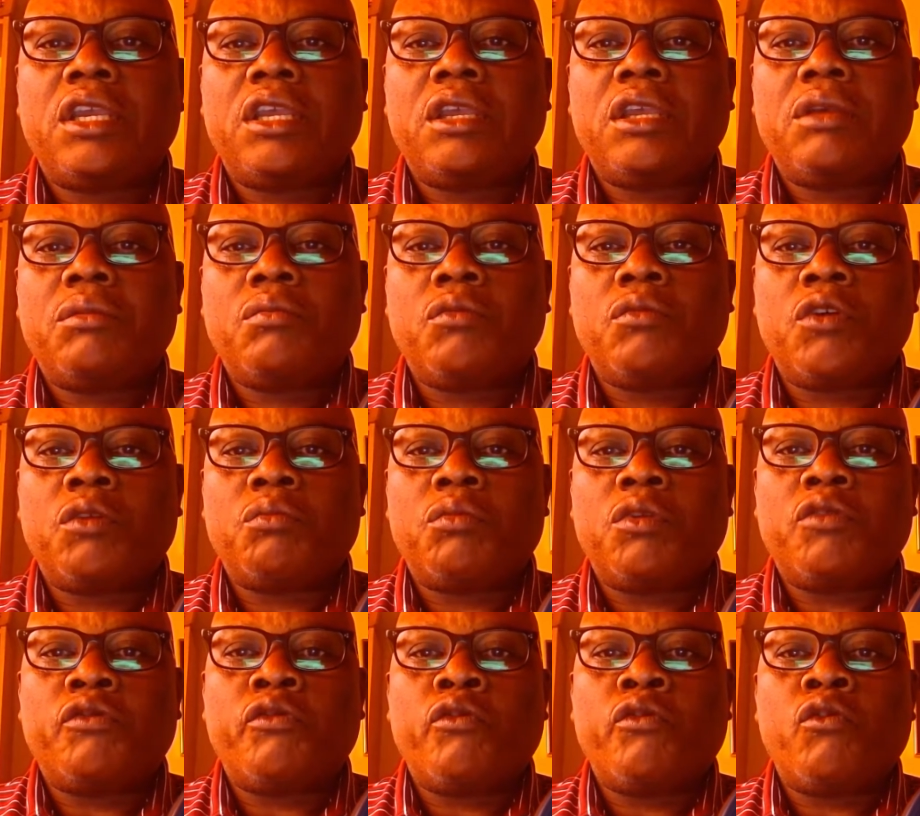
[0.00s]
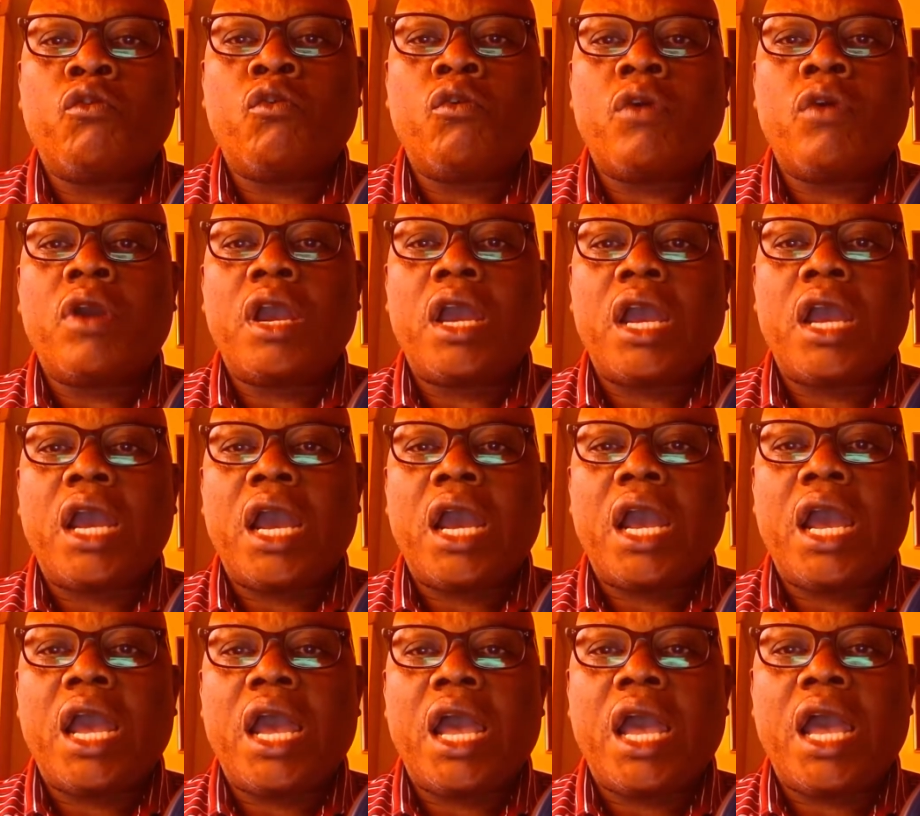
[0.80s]
But before
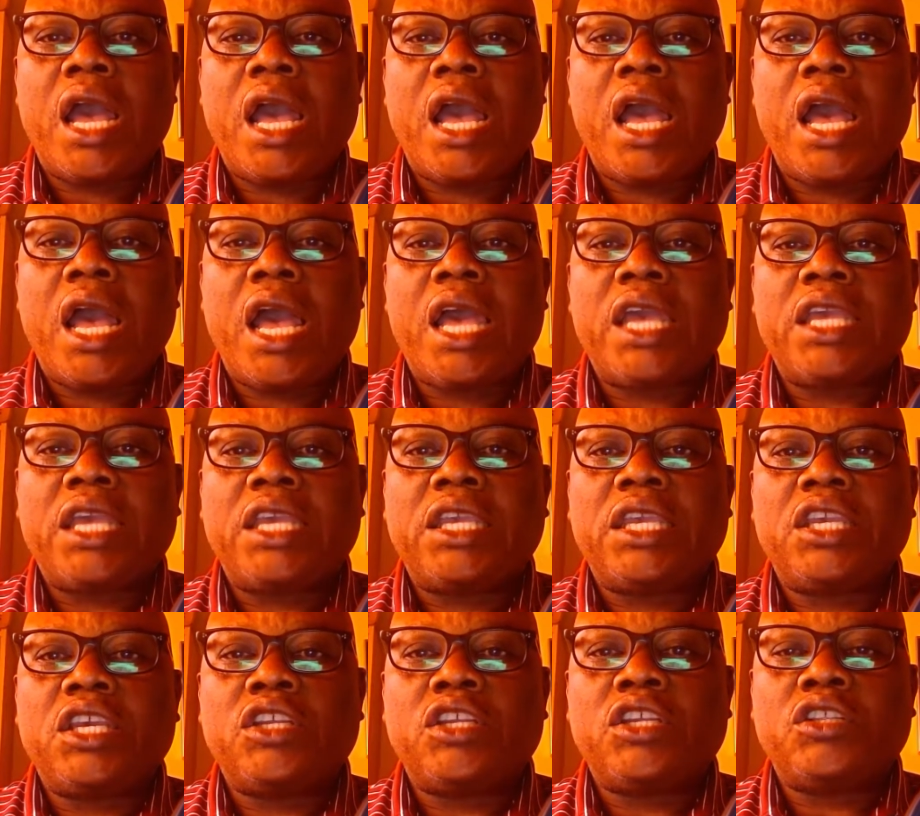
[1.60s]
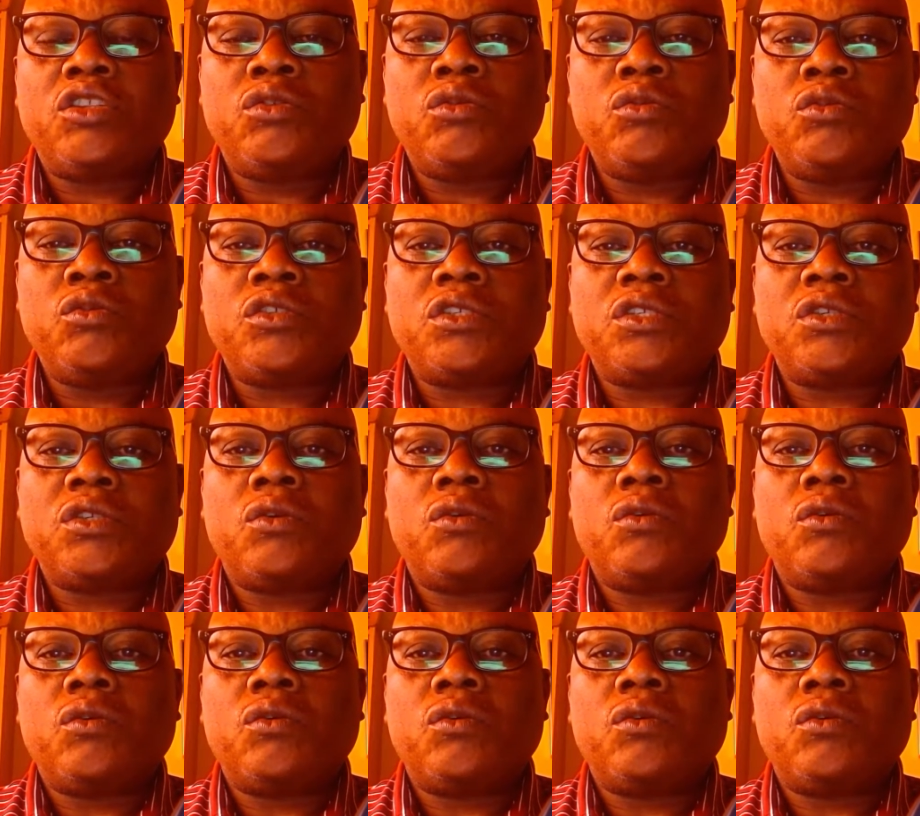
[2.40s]
I do so,